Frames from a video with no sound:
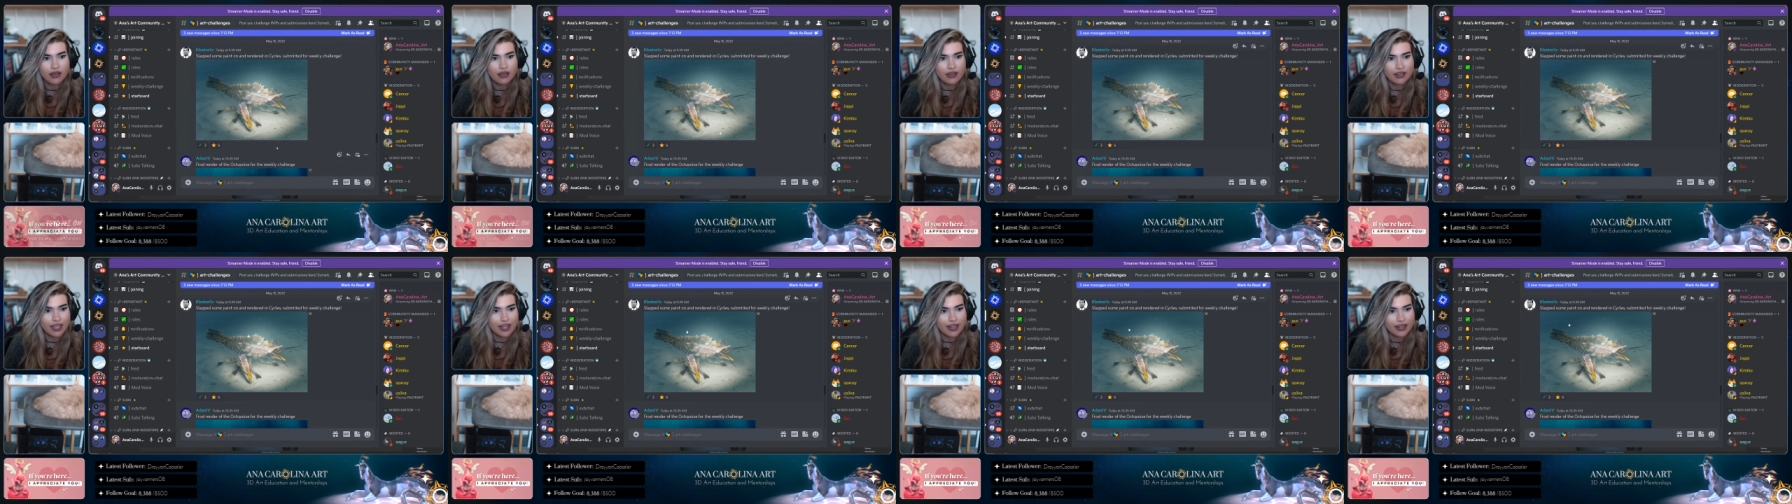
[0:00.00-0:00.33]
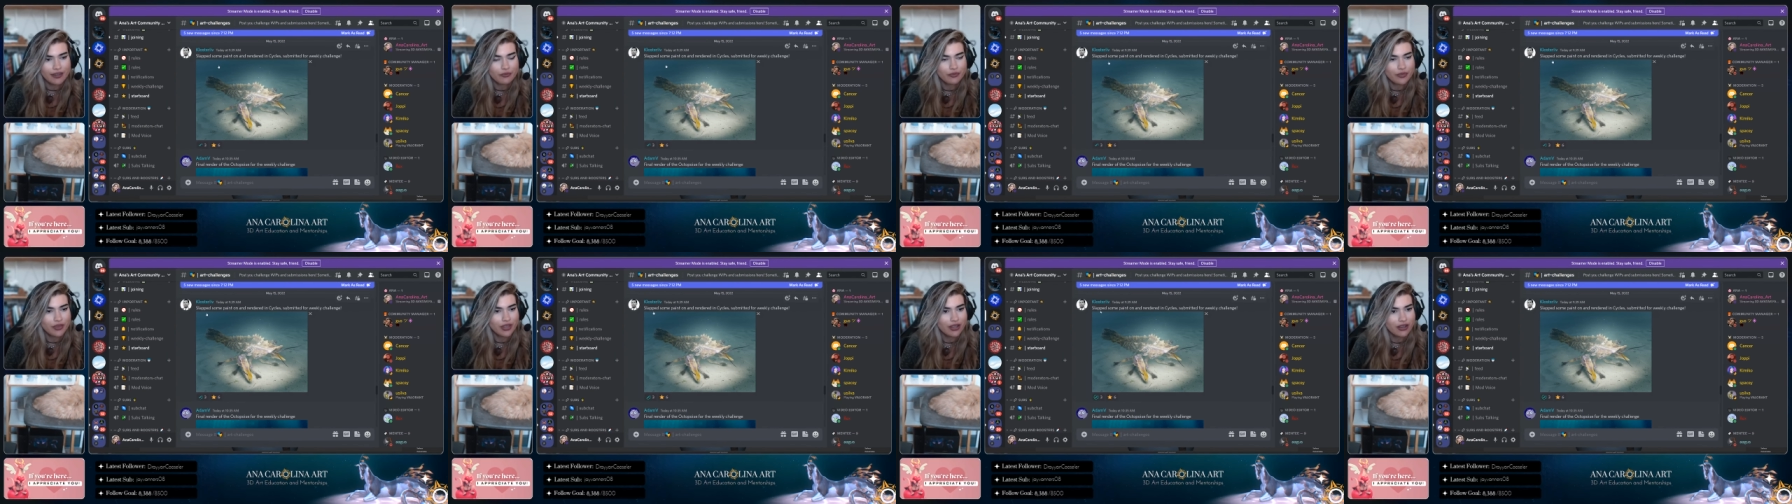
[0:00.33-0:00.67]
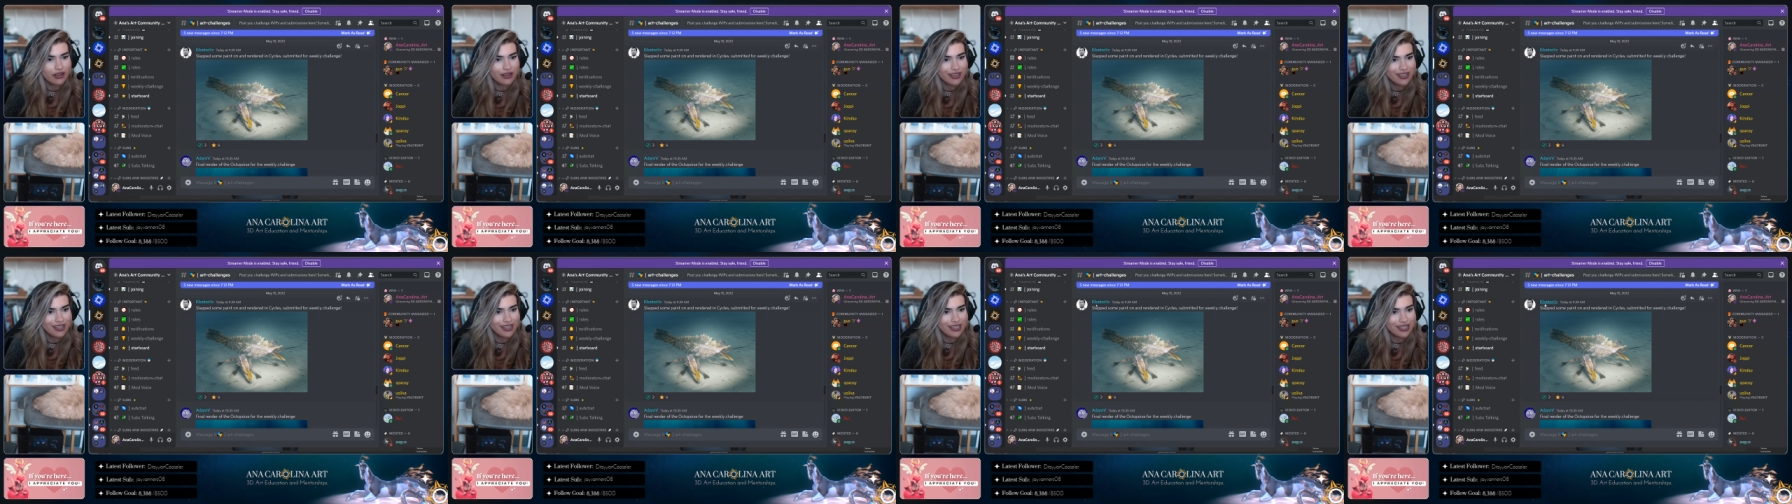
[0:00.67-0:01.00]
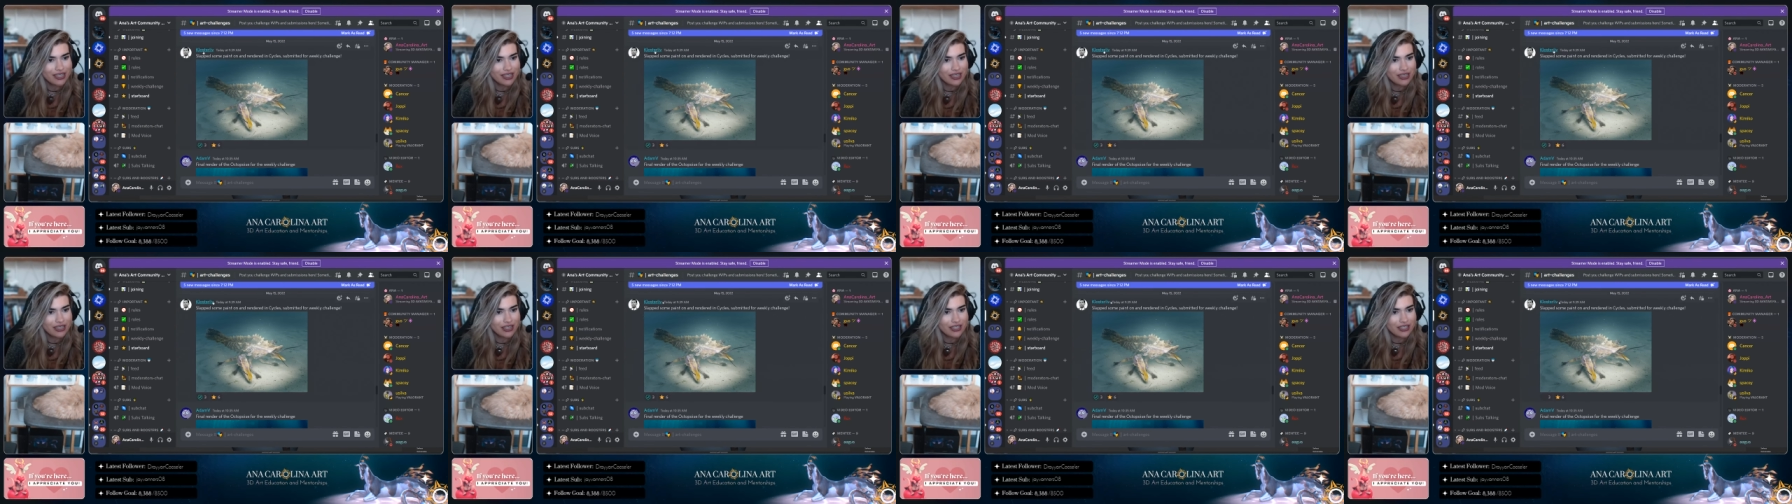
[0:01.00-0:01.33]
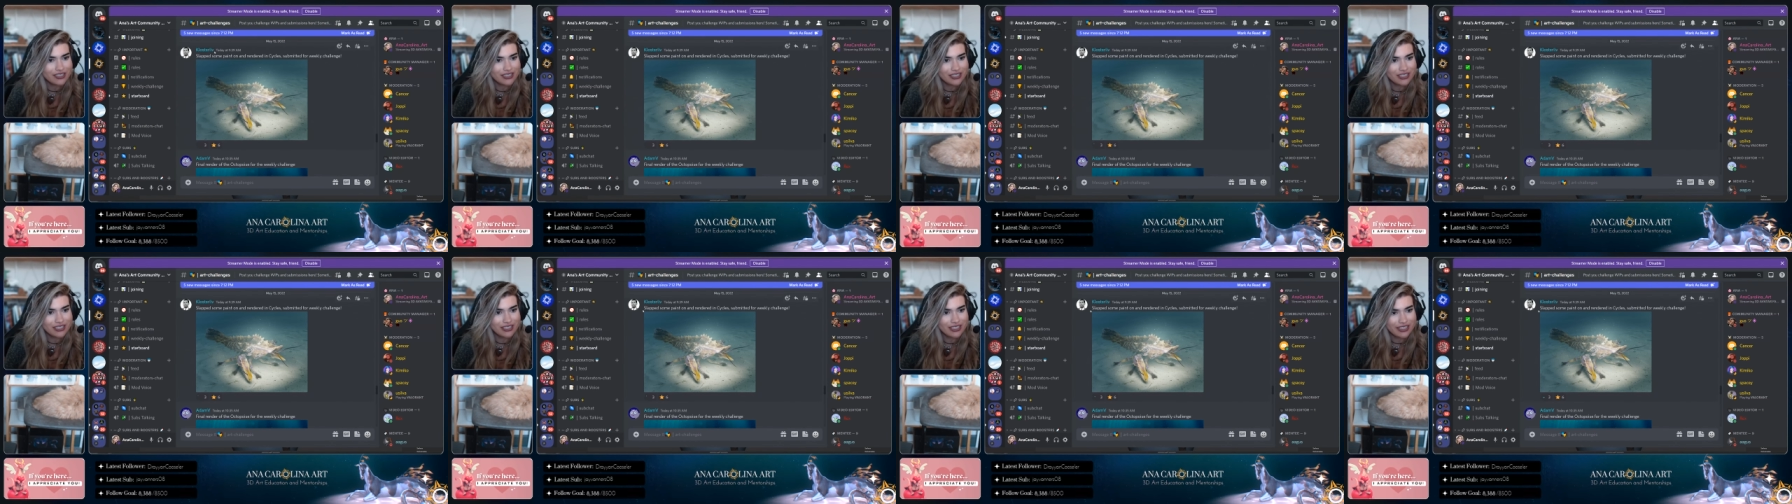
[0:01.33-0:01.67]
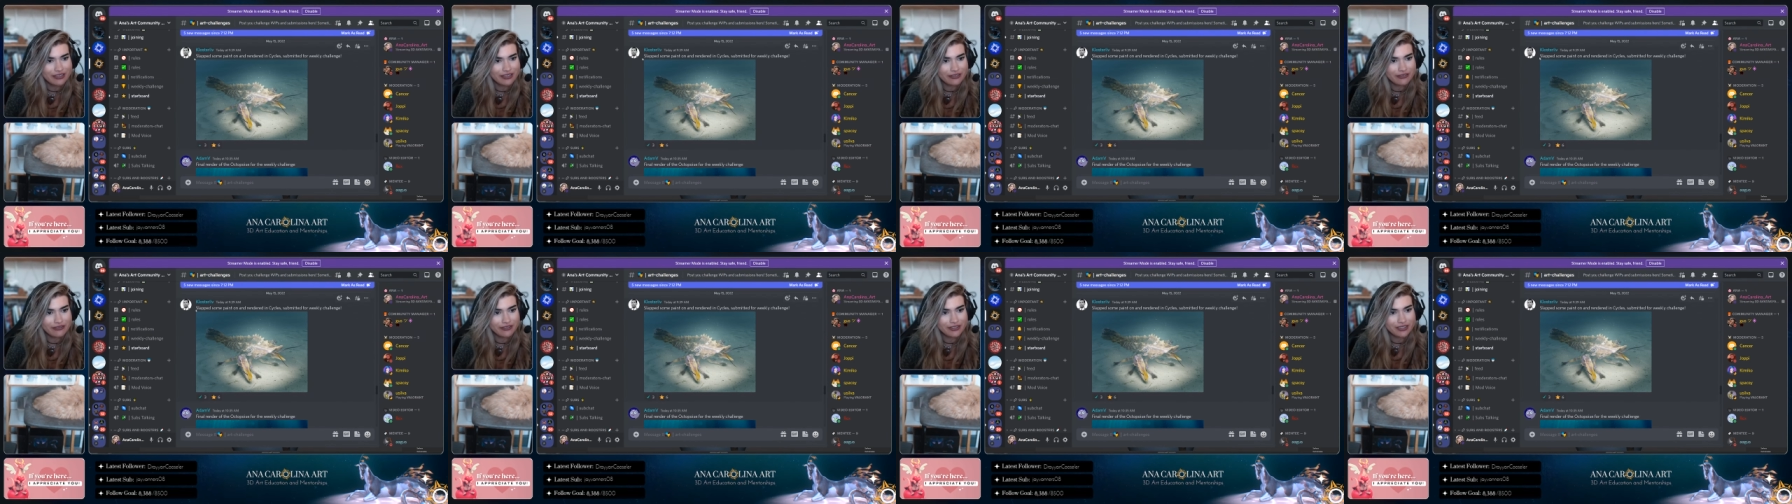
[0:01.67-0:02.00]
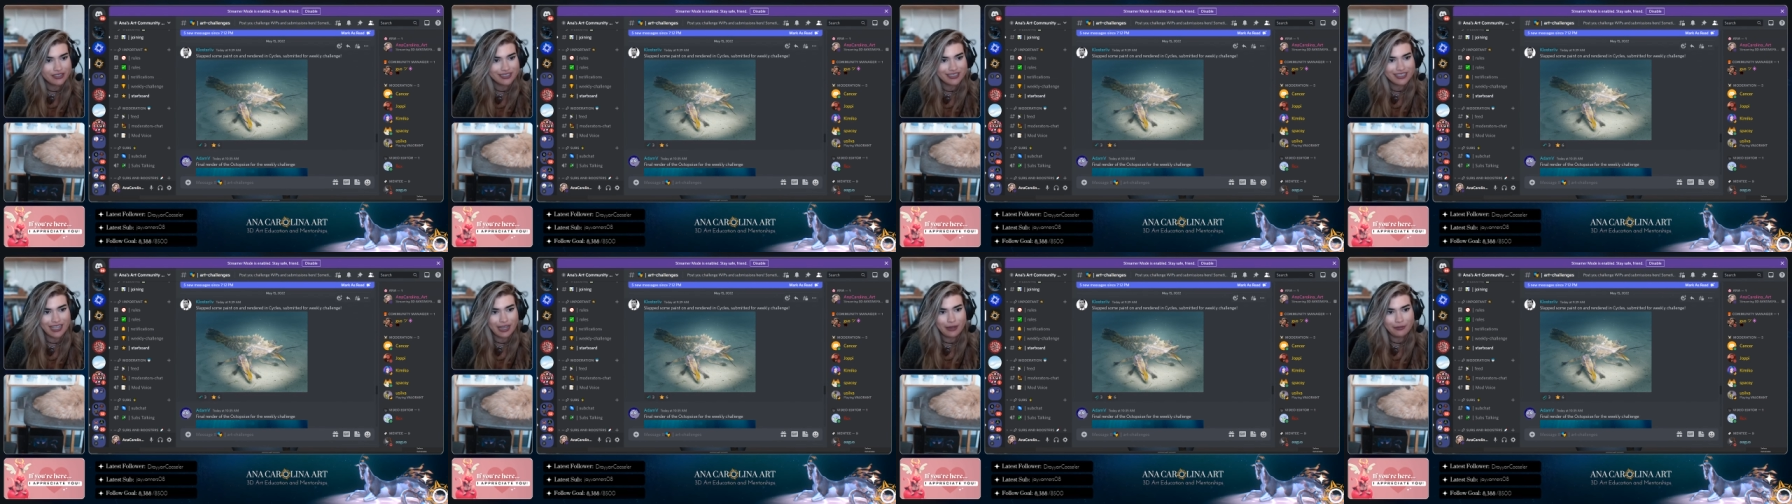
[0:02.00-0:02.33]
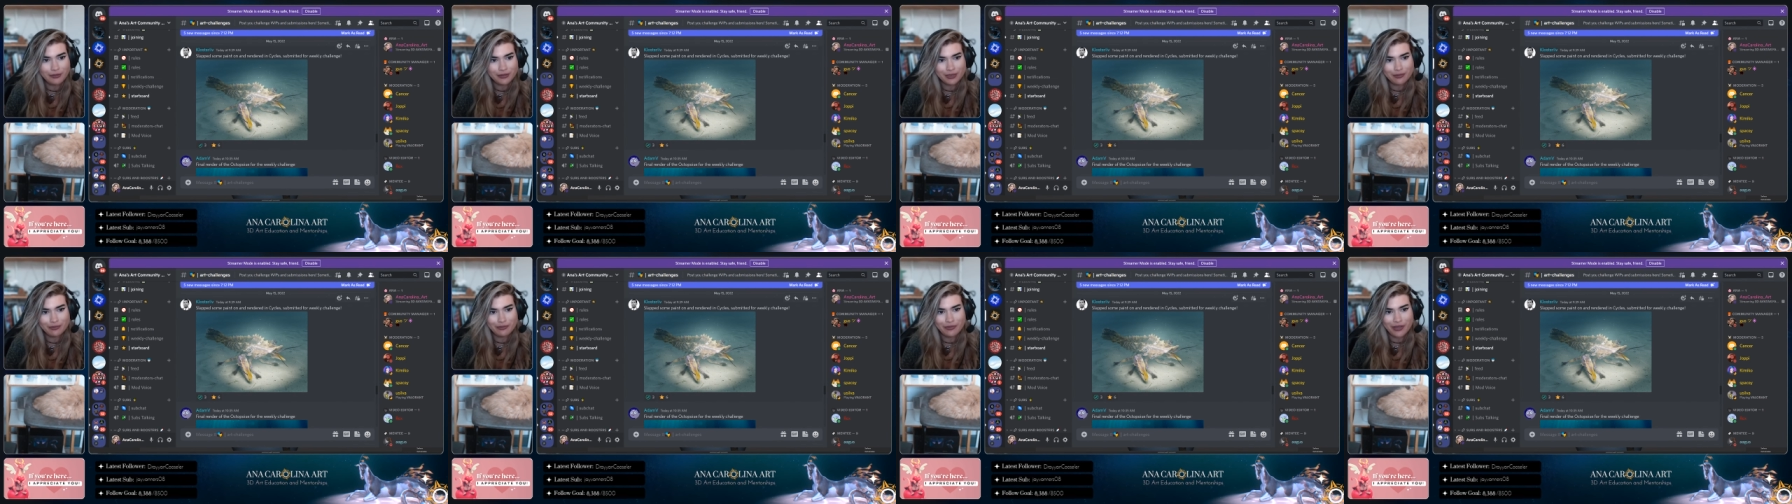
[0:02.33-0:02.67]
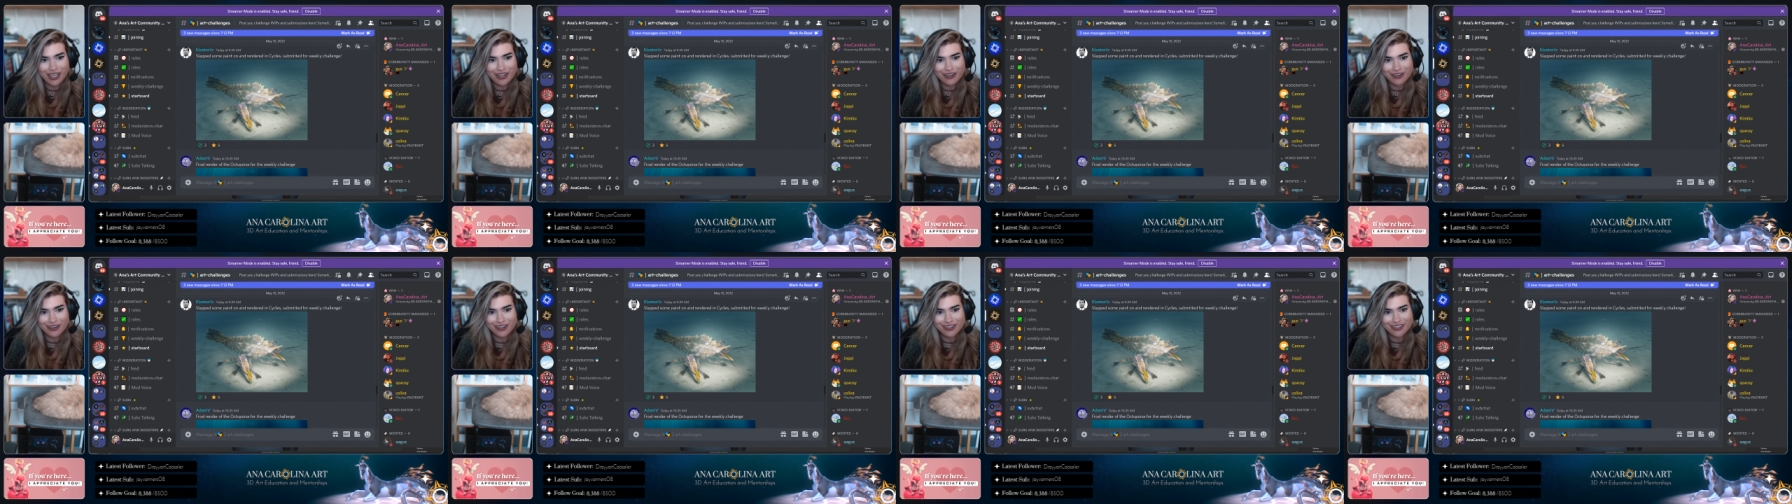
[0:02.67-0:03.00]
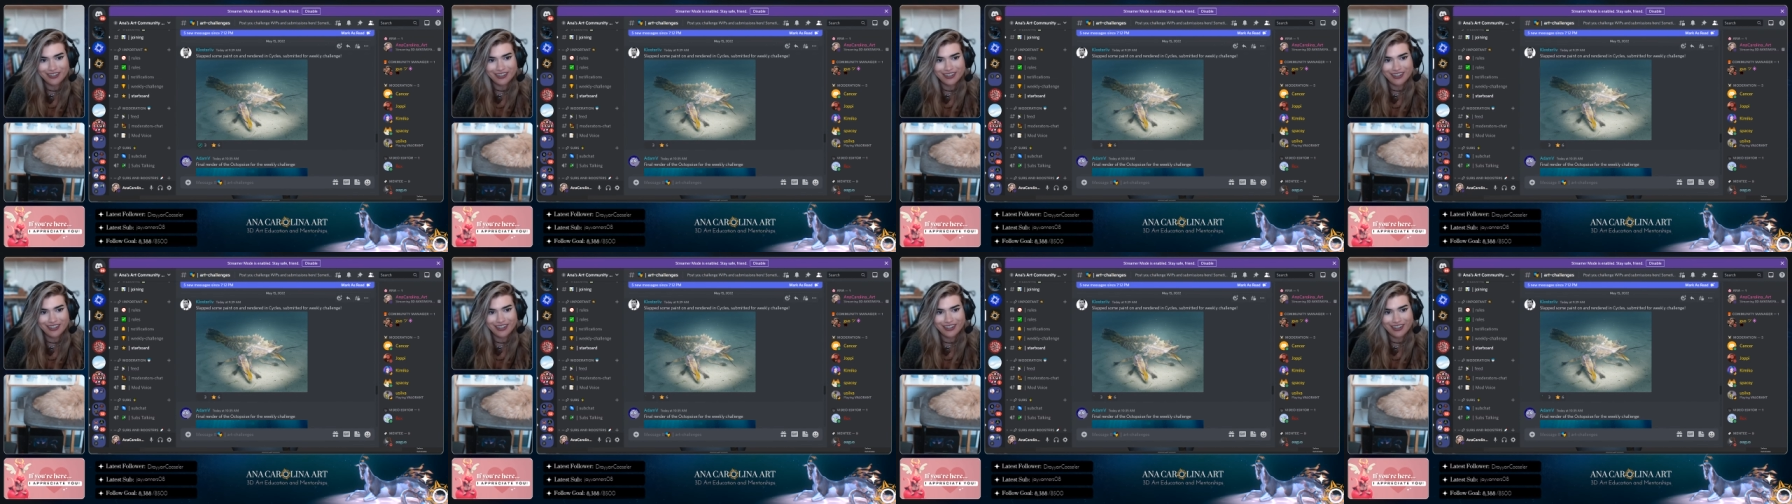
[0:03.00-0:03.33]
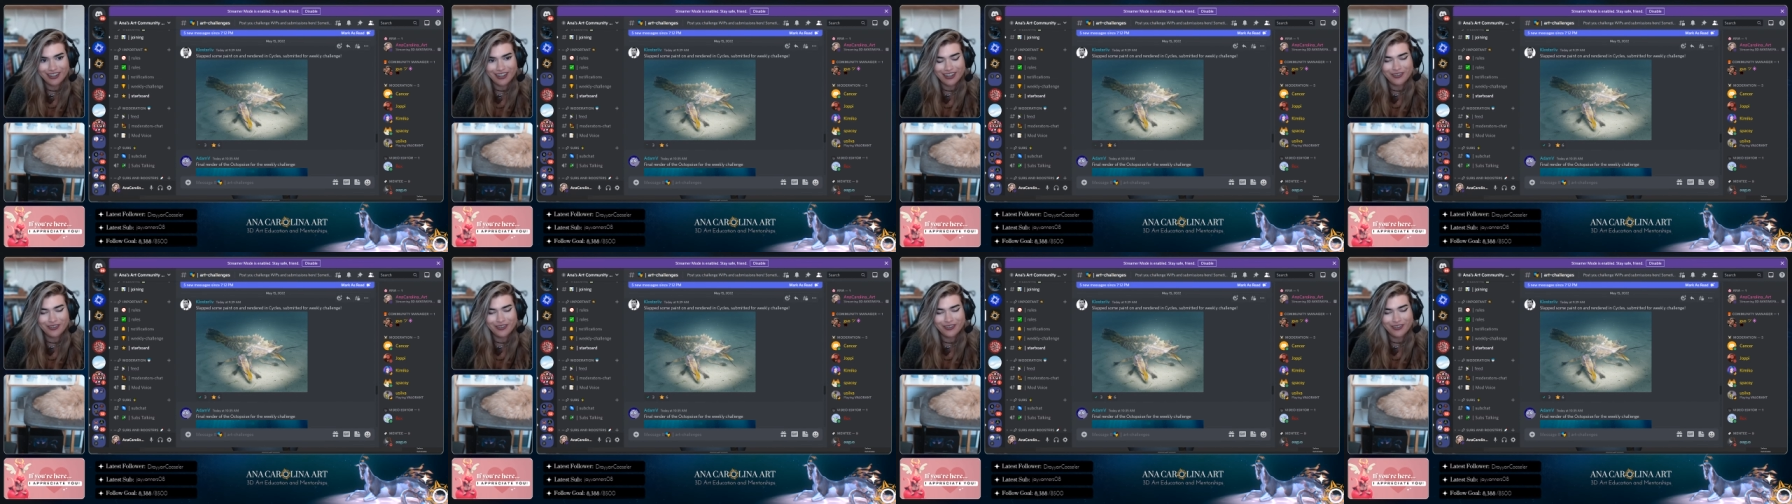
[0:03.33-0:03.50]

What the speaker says: Okay. Cluster Live slapped some paint on